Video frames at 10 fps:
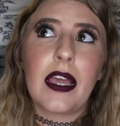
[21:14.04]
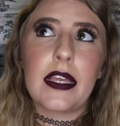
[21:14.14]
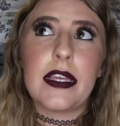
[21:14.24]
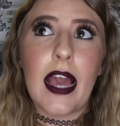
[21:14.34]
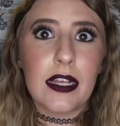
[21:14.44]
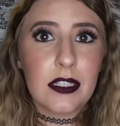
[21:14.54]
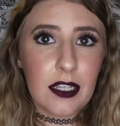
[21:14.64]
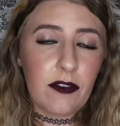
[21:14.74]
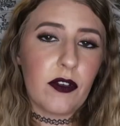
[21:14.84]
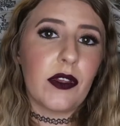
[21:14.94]
Yes,
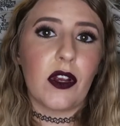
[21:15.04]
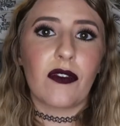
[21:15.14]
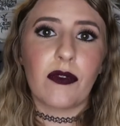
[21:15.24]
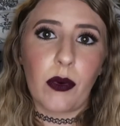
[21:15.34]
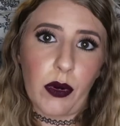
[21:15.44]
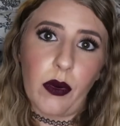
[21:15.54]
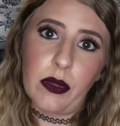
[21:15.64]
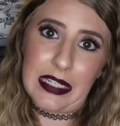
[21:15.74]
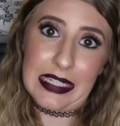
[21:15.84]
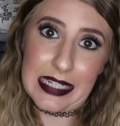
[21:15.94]
if you're there for
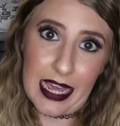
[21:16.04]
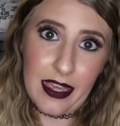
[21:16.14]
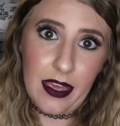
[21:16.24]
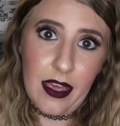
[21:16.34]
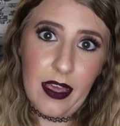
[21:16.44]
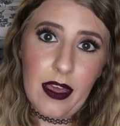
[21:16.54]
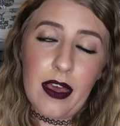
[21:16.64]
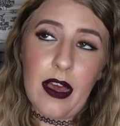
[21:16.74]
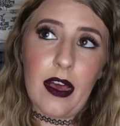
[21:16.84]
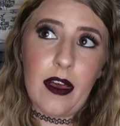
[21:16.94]
only a day,
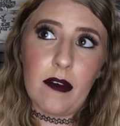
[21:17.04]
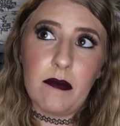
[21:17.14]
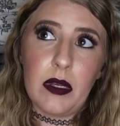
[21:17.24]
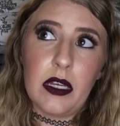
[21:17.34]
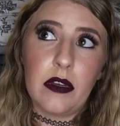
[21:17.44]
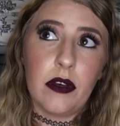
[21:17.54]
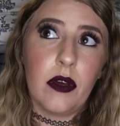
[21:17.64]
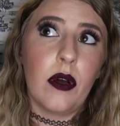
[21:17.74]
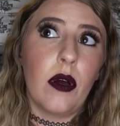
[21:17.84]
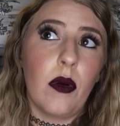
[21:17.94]
um,
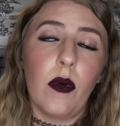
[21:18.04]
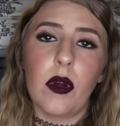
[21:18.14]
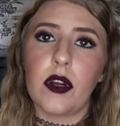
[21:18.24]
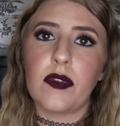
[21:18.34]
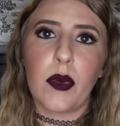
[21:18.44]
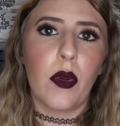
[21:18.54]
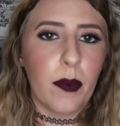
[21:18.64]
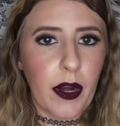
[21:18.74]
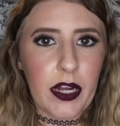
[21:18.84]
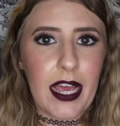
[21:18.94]
or if your whole
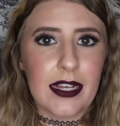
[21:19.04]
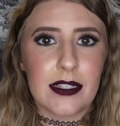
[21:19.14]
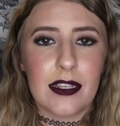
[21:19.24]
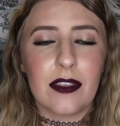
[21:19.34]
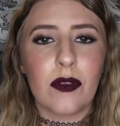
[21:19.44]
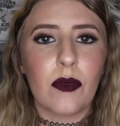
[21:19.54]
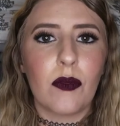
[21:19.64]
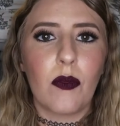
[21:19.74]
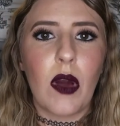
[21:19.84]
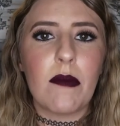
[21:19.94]
party has it. The
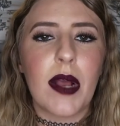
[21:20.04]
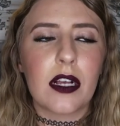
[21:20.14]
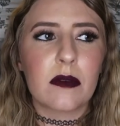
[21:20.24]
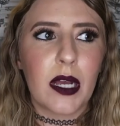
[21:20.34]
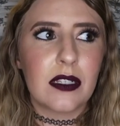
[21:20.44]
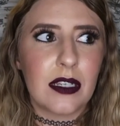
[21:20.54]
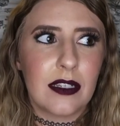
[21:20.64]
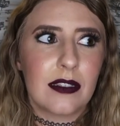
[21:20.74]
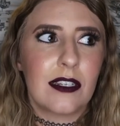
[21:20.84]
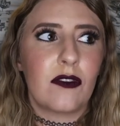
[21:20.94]
what MaxPass
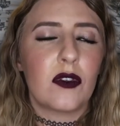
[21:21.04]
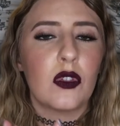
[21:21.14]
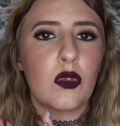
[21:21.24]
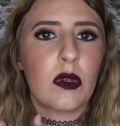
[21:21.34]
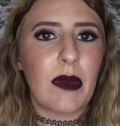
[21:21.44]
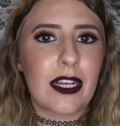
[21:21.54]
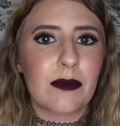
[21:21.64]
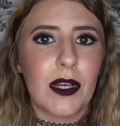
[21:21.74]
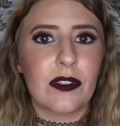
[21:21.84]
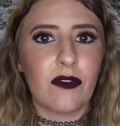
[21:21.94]
is, the difference between
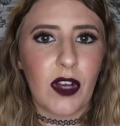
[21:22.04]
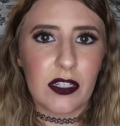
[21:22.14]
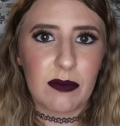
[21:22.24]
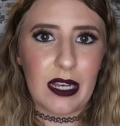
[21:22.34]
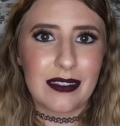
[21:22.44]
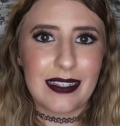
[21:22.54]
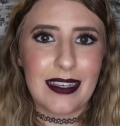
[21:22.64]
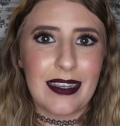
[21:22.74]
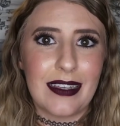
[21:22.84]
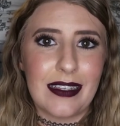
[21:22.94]
MaxPass and FastPass
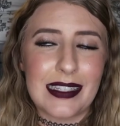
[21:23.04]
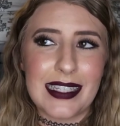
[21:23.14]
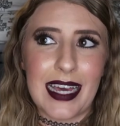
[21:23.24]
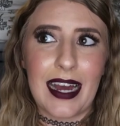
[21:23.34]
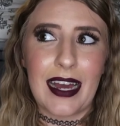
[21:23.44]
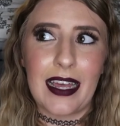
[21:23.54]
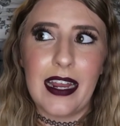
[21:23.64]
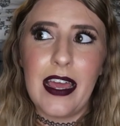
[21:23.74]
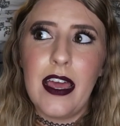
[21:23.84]
is that